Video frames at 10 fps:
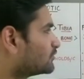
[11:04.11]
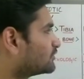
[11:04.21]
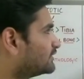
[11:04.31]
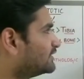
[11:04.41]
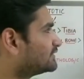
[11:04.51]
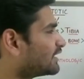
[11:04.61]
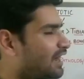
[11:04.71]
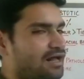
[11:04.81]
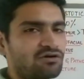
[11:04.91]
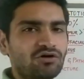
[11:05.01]
So these
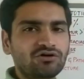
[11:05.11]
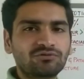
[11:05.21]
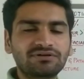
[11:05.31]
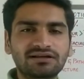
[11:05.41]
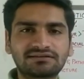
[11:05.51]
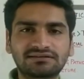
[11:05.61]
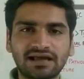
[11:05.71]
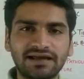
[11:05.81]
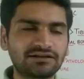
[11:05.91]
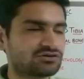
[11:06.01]
are going to be the
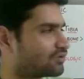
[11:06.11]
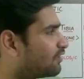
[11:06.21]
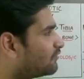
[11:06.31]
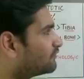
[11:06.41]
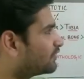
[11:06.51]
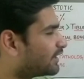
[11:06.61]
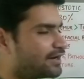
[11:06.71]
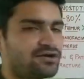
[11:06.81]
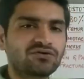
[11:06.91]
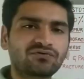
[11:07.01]
signs of
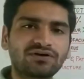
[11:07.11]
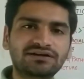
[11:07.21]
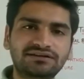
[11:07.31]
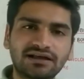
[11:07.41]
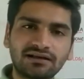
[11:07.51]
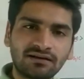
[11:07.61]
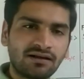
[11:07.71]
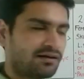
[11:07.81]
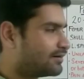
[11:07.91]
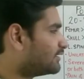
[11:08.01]
craniofacial